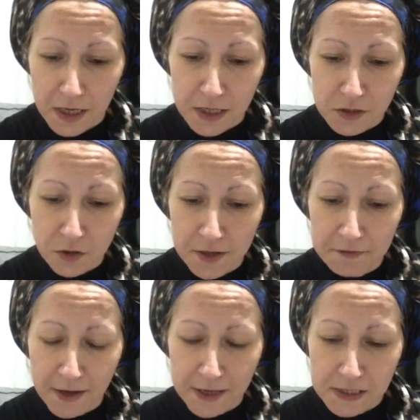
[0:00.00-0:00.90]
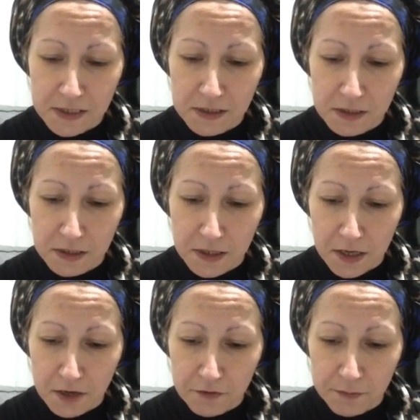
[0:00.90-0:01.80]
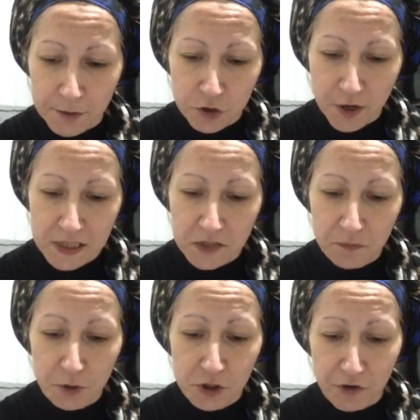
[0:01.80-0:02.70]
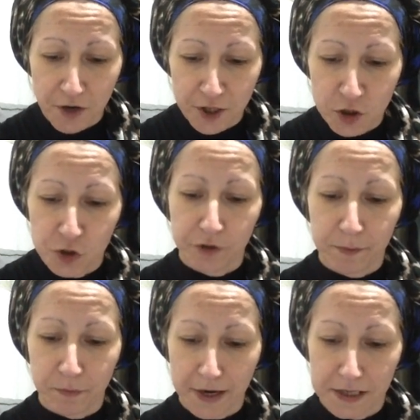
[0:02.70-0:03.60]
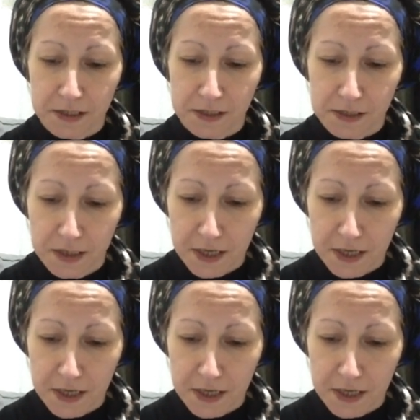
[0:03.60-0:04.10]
is on their faces from the traces of prostration during prayers.